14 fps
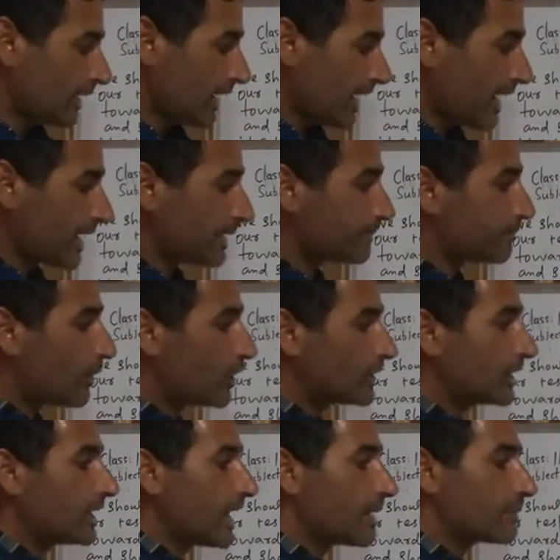and
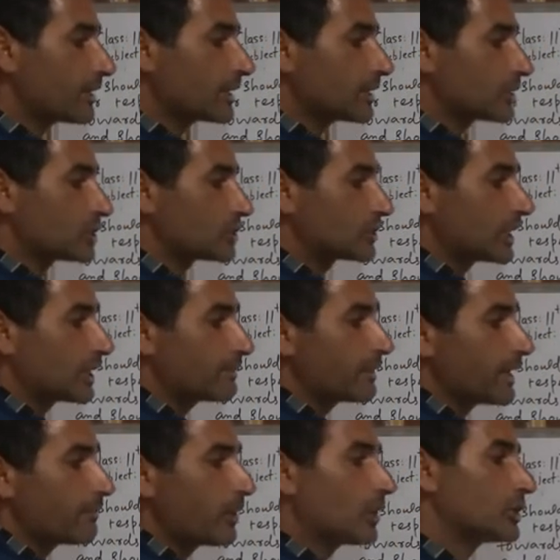bonded labor shall be
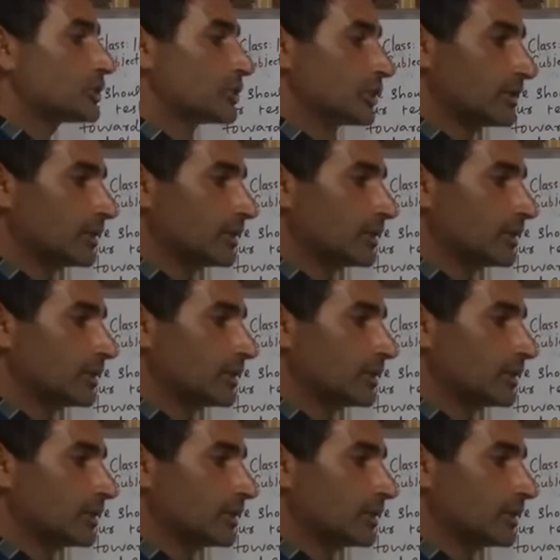abolished,